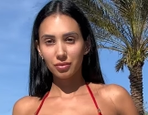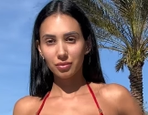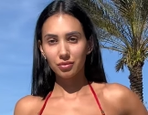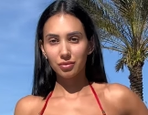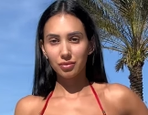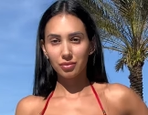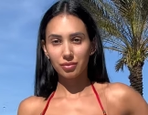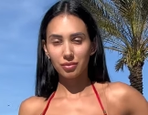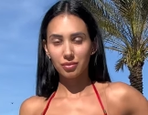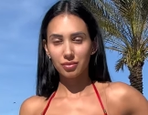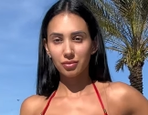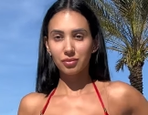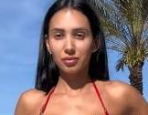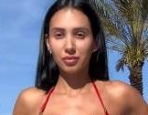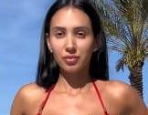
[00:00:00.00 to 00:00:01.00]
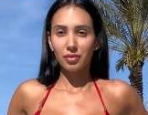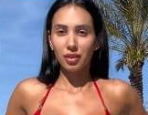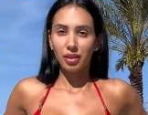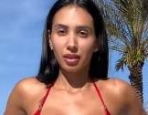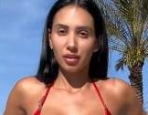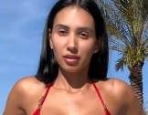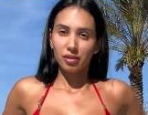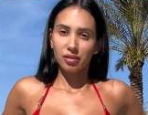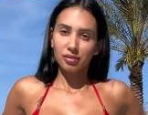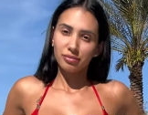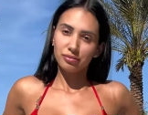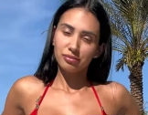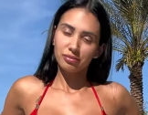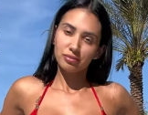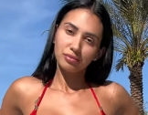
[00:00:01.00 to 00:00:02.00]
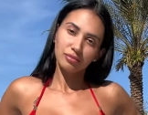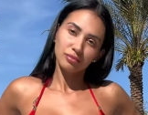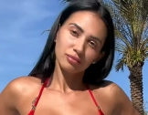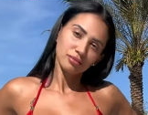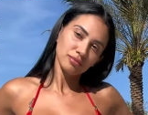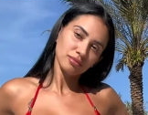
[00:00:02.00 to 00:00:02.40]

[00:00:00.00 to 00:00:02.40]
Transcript: Nobody speaks.